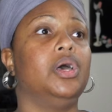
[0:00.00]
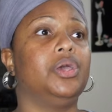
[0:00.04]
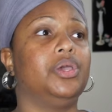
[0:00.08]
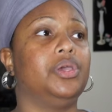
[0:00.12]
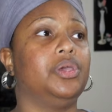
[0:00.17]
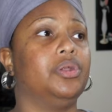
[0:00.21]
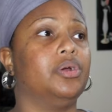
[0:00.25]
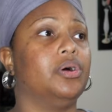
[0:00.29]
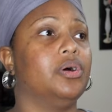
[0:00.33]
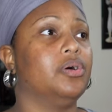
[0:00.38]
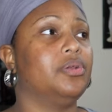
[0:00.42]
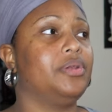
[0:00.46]

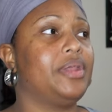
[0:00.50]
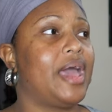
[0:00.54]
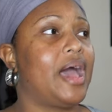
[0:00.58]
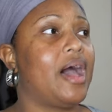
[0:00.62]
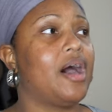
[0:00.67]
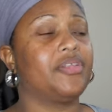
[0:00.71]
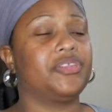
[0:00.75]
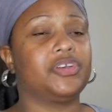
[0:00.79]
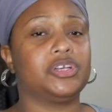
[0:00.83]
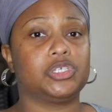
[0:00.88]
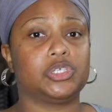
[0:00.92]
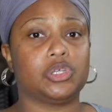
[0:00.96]
you know,
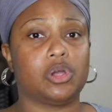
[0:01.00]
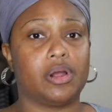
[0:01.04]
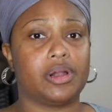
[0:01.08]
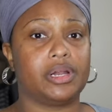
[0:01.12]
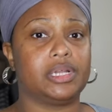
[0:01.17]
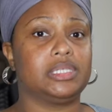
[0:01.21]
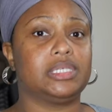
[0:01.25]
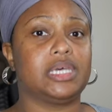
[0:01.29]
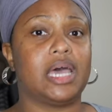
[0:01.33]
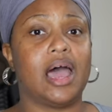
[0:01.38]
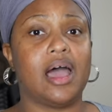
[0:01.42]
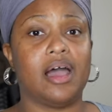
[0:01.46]
now they're
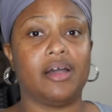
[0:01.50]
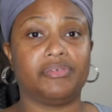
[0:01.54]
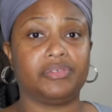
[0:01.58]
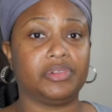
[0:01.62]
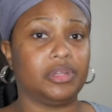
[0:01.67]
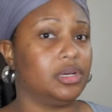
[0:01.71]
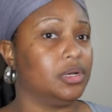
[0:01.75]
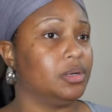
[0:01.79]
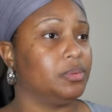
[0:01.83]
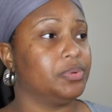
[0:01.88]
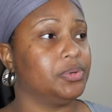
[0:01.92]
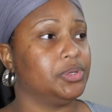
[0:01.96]
starting to have
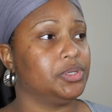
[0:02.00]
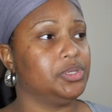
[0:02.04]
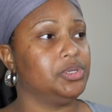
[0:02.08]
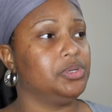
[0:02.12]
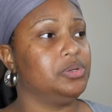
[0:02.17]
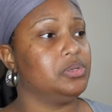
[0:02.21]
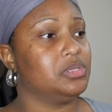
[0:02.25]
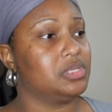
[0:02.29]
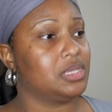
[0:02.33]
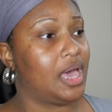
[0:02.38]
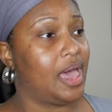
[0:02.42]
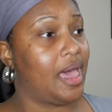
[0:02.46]
to
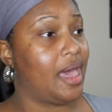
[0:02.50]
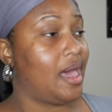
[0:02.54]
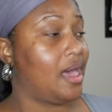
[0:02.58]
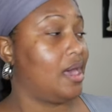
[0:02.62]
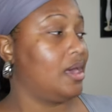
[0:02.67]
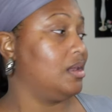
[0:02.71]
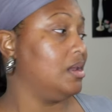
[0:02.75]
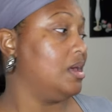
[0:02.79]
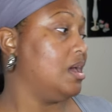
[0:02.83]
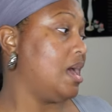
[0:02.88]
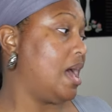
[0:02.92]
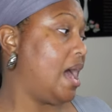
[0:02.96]
produce
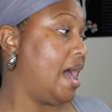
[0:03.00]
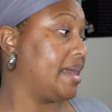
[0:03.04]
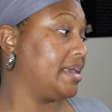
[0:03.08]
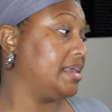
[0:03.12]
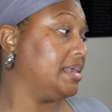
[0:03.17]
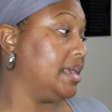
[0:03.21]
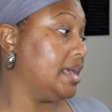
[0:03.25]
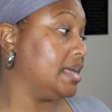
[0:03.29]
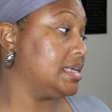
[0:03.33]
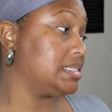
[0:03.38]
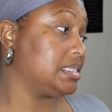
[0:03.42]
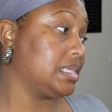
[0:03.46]
at, I
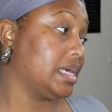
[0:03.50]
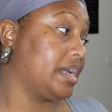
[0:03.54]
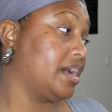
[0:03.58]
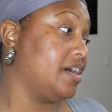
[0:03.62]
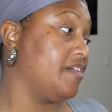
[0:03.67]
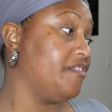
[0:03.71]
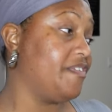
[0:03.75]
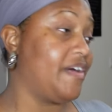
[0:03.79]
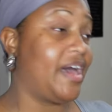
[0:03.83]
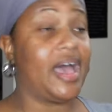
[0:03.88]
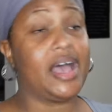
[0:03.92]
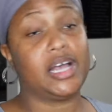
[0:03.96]
guess, like a
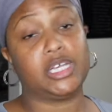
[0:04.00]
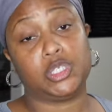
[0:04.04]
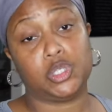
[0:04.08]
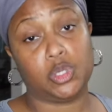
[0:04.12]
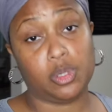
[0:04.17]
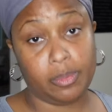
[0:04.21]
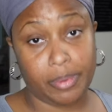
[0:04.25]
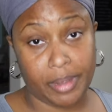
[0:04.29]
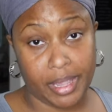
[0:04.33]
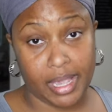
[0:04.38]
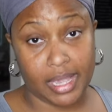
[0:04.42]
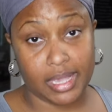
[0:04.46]
faster
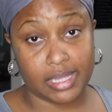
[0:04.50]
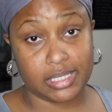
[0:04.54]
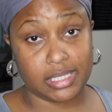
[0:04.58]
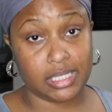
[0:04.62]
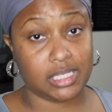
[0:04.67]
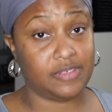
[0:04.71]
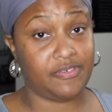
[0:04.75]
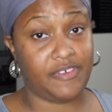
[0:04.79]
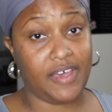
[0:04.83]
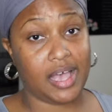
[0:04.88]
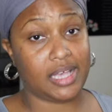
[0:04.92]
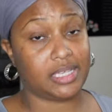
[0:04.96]
pace
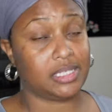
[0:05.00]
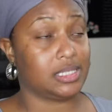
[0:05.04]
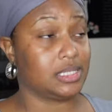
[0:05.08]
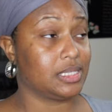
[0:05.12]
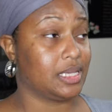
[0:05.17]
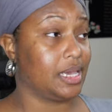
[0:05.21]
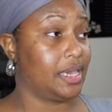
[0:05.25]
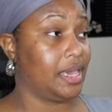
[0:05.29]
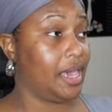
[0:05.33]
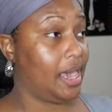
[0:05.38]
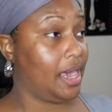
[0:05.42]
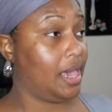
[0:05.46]
as fast as
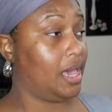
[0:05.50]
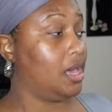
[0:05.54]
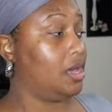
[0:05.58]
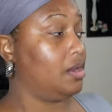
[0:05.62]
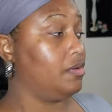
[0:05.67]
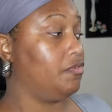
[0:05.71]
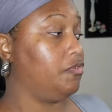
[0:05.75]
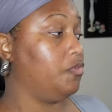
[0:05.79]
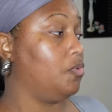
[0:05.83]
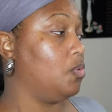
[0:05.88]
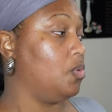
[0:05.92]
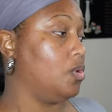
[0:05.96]
they can
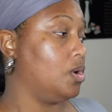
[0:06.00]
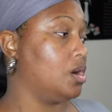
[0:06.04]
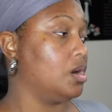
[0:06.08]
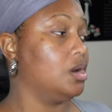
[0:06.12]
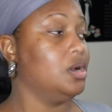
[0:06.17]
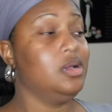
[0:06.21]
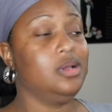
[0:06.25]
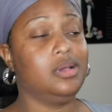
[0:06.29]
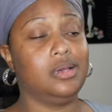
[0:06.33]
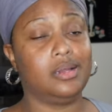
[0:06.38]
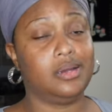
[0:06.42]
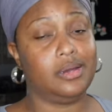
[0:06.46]
for
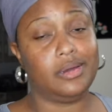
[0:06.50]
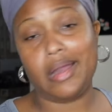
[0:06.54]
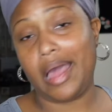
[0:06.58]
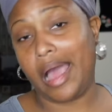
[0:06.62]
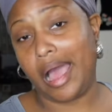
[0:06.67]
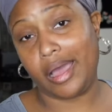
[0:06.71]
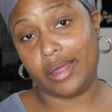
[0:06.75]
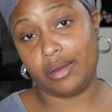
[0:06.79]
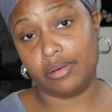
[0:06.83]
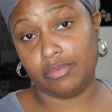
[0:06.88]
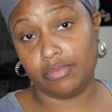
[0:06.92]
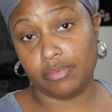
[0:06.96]

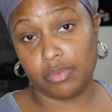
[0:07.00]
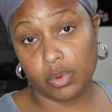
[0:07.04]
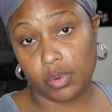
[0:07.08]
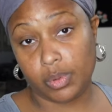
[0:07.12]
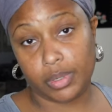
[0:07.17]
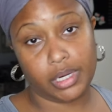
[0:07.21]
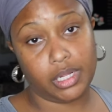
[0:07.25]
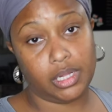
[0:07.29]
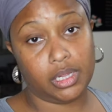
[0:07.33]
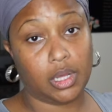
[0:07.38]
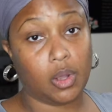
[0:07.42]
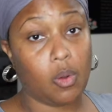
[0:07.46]
not
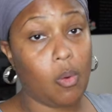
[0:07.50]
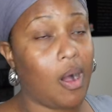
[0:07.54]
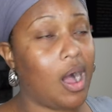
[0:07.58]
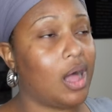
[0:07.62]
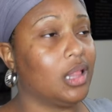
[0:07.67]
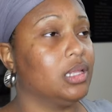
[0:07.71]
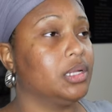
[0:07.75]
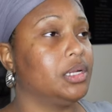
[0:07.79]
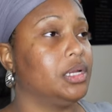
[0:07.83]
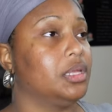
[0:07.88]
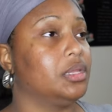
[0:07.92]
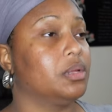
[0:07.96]
ruining the
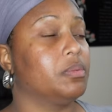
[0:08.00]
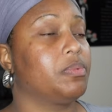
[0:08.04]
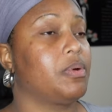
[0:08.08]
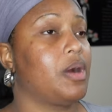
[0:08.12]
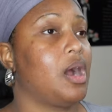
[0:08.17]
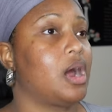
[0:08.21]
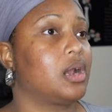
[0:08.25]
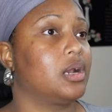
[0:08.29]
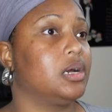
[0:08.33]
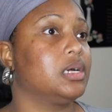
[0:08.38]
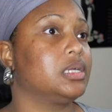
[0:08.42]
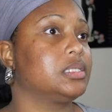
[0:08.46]
quality of the
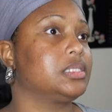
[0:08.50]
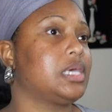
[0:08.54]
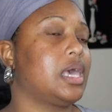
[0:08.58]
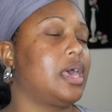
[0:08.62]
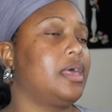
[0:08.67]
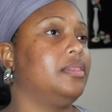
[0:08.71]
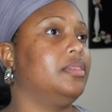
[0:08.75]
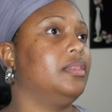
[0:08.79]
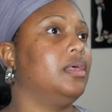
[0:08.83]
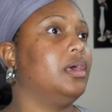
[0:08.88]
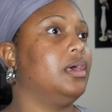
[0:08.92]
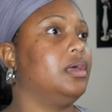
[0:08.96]
product.
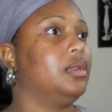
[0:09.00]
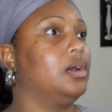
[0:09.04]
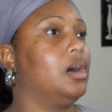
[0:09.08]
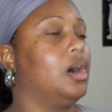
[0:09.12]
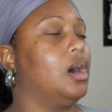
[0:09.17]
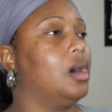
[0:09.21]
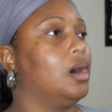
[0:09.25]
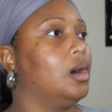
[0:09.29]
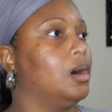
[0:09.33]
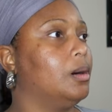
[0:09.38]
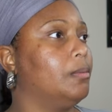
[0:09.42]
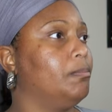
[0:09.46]
And then,
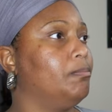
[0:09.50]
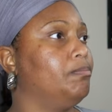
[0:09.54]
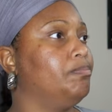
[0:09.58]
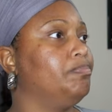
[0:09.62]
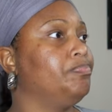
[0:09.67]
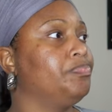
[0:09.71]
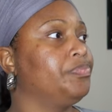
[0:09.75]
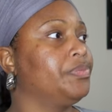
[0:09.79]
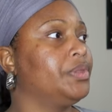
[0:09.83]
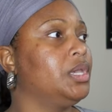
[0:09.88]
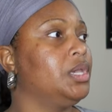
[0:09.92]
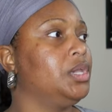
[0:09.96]
um,
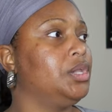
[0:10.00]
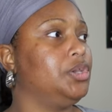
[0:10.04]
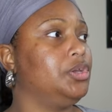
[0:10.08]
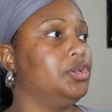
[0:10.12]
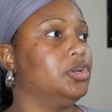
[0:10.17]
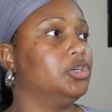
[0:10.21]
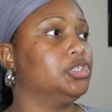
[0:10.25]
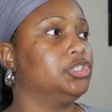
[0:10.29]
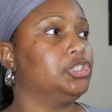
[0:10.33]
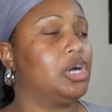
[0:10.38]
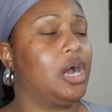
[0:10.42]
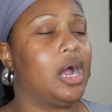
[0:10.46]
you
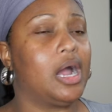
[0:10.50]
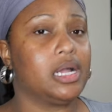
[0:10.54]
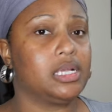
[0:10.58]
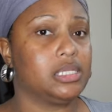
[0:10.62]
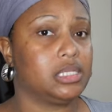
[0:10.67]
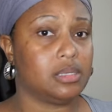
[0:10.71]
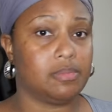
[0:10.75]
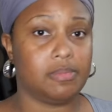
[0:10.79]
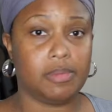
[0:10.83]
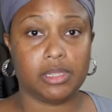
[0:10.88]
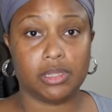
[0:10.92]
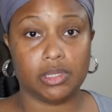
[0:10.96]
know, trying
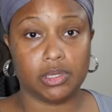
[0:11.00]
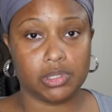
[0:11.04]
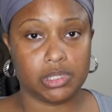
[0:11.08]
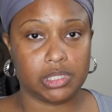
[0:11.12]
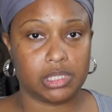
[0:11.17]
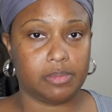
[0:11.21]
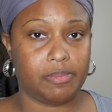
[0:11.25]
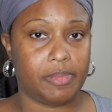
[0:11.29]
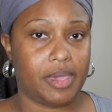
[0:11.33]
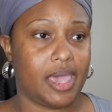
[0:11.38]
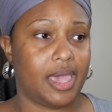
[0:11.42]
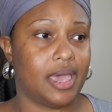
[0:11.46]
to meet those
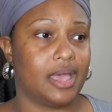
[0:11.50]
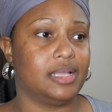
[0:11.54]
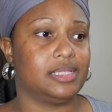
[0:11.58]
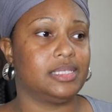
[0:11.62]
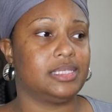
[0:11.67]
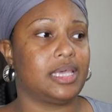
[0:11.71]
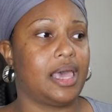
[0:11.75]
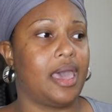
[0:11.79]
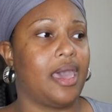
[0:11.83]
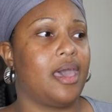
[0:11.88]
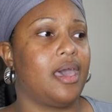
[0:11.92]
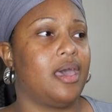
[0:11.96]
demands.
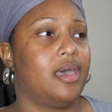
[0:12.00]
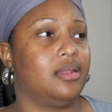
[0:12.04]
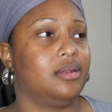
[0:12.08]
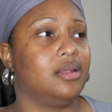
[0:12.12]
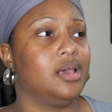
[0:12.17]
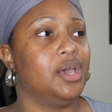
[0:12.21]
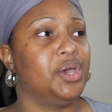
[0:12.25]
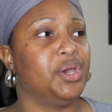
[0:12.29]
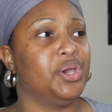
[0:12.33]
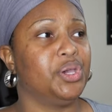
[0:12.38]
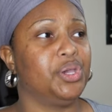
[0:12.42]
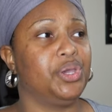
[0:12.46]
And,
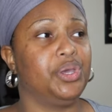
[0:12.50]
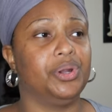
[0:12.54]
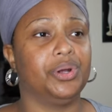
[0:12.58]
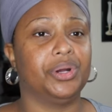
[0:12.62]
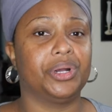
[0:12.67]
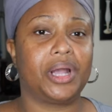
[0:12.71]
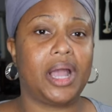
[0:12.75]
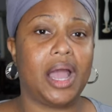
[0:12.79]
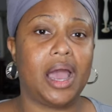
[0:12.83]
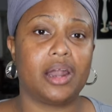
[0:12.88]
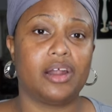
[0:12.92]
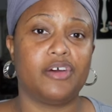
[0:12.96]
you know,
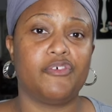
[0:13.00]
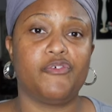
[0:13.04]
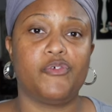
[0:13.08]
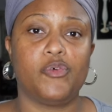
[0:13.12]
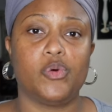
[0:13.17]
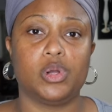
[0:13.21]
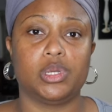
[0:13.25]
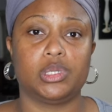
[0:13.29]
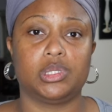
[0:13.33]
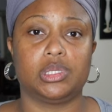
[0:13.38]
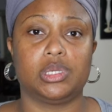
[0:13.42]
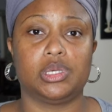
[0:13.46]
it kind of
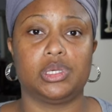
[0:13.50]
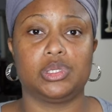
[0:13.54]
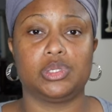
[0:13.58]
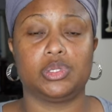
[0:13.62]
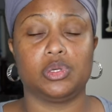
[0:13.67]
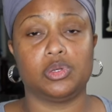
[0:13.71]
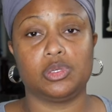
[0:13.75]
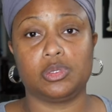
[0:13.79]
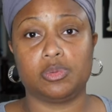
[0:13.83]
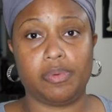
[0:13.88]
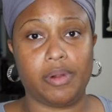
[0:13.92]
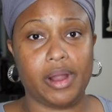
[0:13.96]
forces
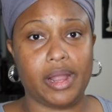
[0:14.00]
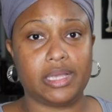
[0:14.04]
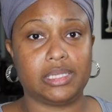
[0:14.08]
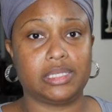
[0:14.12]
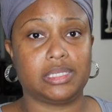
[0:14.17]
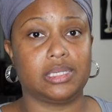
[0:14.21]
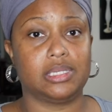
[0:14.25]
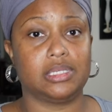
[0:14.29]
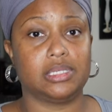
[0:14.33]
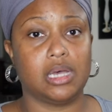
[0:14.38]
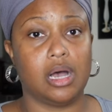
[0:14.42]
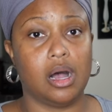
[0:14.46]
those
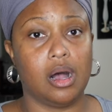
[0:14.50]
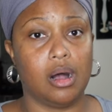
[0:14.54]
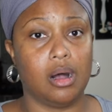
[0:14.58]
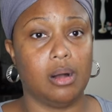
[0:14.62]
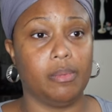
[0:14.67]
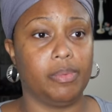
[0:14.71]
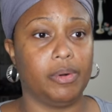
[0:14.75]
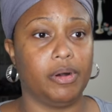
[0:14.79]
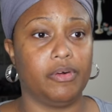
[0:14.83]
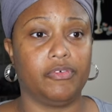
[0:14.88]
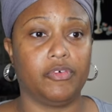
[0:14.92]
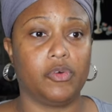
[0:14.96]
prices
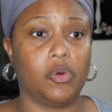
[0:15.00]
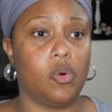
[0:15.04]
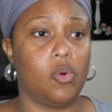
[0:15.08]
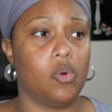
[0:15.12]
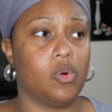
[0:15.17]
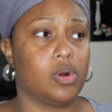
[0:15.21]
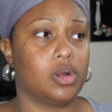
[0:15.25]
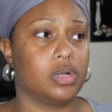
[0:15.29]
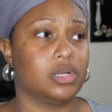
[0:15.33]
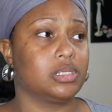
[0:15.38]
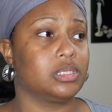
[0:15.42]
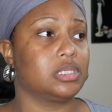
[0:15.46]
up, of
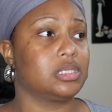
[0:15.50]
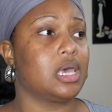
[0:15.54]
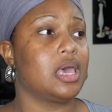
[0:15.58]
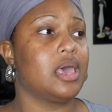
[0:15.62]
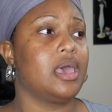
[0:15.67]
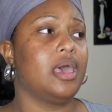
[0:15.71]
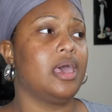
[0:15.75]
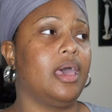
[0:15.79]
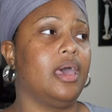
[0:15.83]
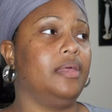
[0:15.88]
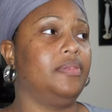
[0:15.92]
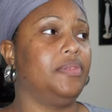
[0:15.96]
course,
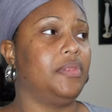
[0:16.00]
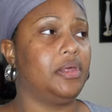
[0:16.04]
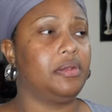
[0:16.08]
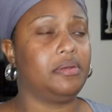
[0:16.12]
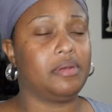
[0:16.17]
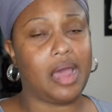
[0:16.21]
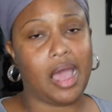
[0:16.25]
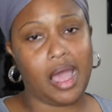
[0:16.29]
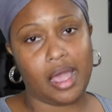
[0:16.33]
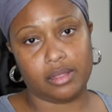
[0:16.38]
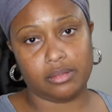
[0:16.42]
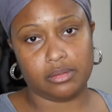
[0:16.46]
and then
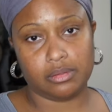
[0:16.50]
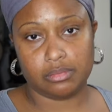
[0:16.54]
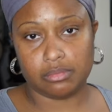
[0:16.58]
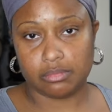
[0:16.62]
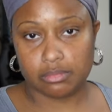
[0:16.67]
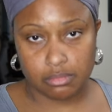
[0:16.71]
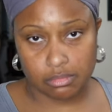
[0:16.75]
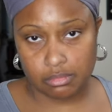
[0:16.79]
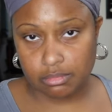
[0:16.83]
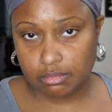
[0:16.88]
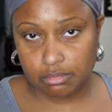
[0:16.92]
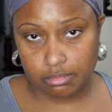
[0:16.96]
not
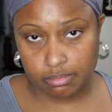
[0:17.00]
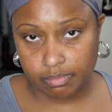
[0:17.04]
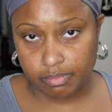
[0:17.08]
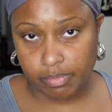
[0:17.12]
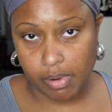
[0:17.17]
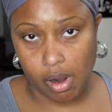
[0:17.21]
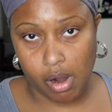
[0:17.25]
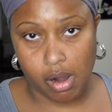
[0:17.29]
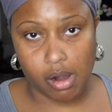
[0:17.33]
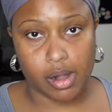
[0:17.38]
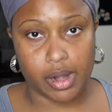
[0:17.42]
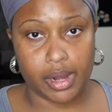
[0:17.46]

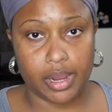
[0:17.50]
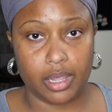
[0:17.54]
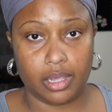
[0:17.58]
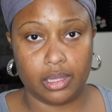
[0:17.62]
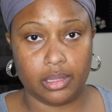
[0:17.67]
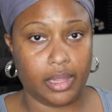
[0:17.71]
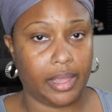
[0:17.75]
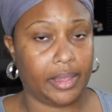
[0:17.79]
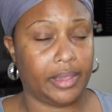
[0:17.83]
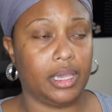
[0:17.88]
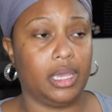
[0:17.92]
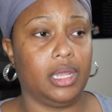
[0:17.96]
barring
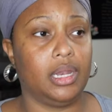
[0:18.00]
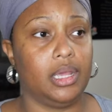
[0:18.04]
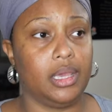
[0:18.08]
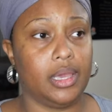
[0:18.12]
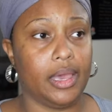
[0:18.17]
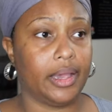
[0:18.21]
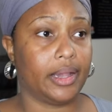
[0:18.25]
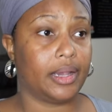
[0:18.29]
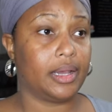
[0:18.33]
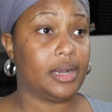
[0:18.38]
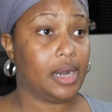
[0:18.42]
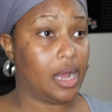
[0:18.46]
like any
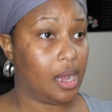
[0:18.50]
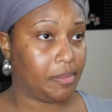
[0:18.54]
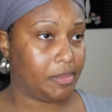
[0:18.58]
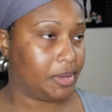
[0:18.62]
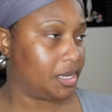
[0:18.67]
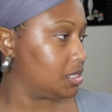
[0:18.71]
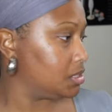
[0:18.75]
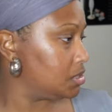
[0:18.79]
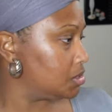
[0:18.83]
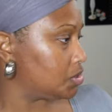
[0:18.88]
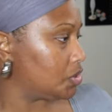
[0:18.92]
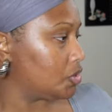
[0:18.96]

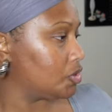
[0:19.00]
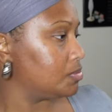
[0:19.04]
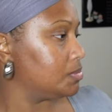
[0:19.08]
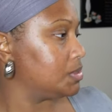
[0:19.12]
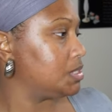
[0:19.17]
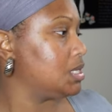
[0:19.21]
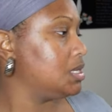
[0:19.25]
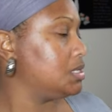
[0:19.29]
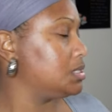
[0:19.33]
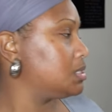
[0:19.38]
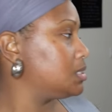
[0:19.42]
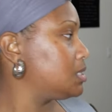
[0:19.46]
economic
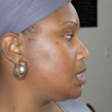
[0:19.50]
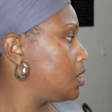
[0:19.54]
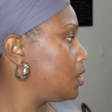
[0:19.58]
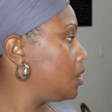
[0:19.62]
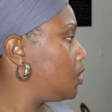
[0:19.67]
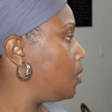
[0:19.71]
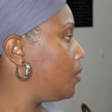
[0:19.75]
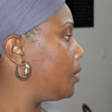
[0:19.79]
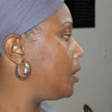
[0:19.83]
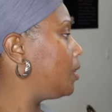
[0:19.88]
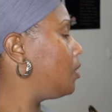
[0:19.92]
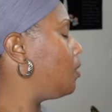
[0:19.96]
circumstances that are
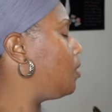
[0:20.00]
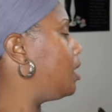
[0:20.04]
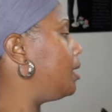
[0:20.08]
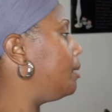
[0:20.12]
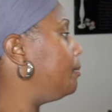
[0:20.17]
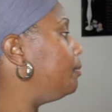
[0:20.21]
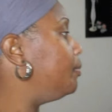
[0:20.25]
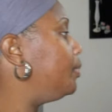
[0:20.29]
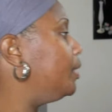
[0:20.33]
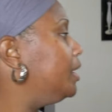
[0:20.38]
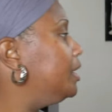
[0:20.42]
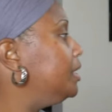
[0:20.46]
going
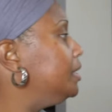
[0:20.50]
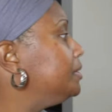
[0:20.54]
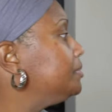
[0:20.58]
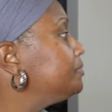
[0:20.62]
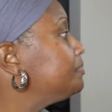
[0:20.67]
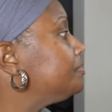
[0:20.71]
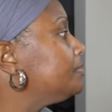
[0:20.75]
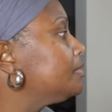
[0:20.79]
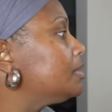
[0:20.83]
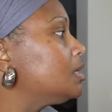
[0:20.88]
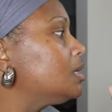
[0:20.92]
on. But